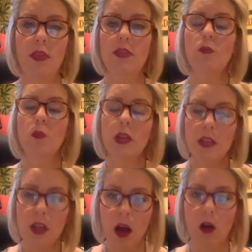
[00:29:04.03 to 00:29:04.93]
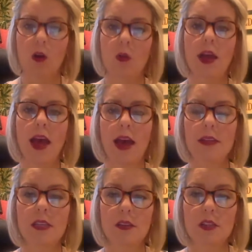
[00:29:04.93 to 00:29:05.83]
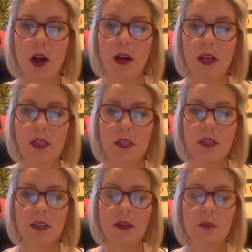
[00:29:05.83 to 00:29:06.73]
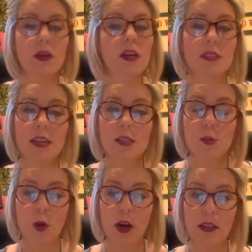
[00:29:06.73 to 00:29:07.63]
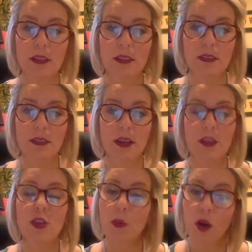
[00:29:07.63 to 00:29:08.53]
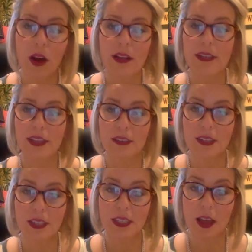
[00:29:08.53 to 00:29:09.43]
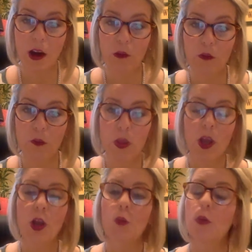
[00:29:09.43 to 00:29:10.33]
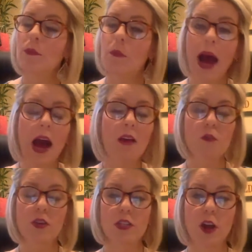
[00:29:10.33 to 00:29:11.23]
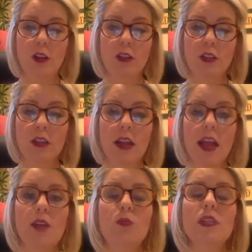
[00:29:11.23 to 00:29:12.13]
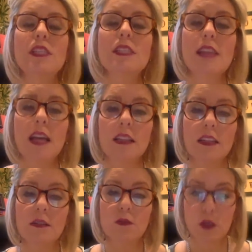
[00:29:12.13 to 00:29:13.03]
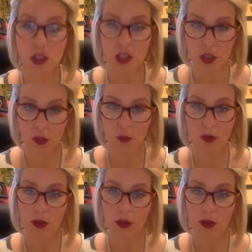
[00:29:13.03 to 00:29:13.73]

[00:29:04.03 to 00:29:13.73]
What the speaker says: that we know how to sell this product, because guess what? The product sells itself. We buy it for $1 and we sell it for $2.